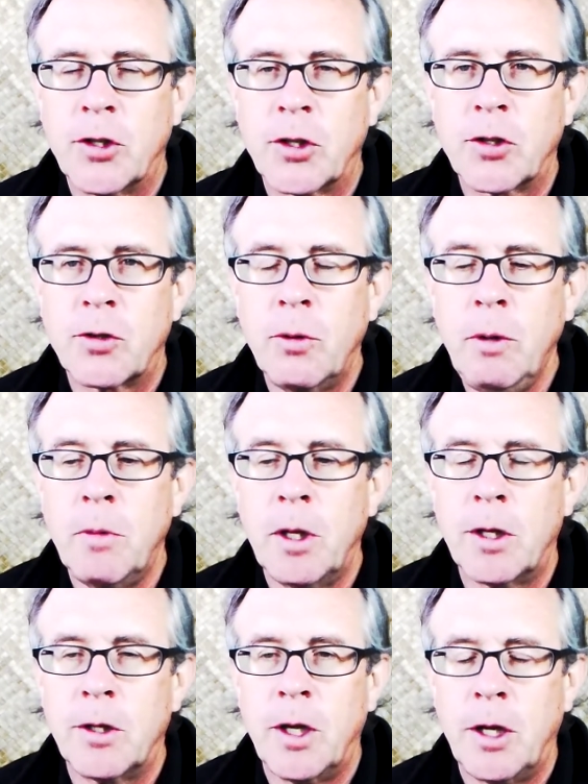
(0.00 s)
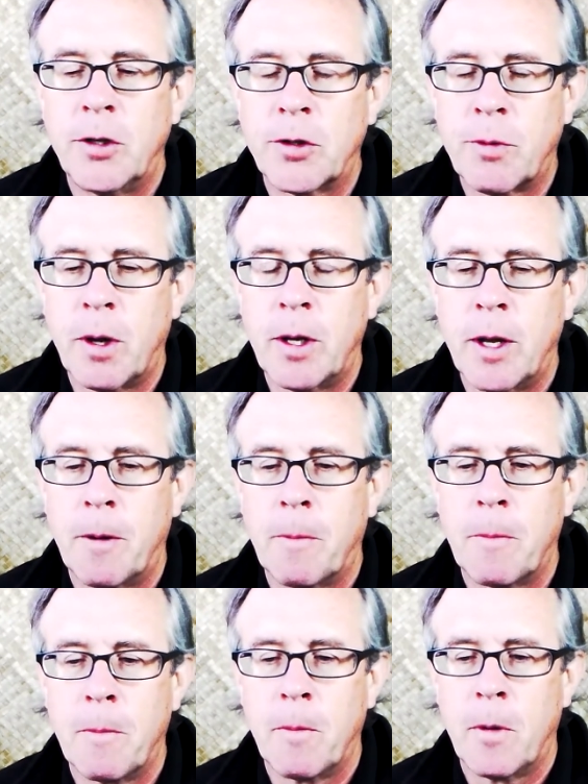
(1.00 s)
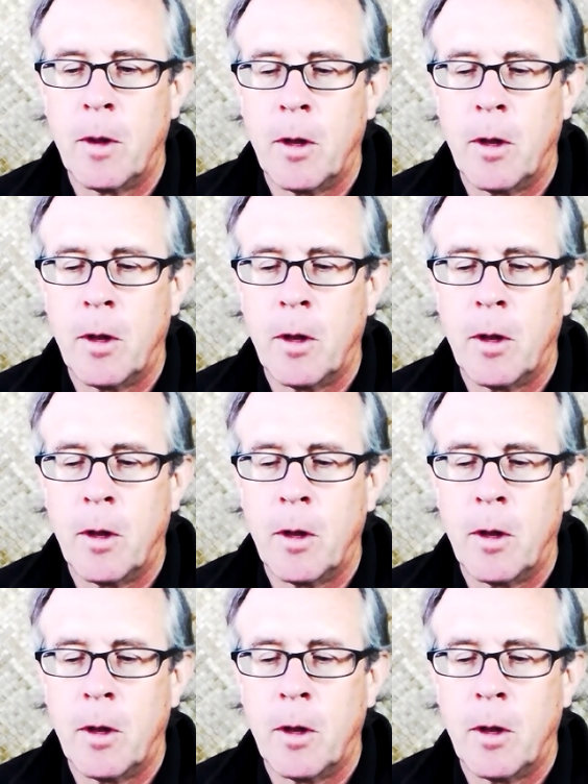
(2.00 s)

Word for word: It's extremely contagious right now.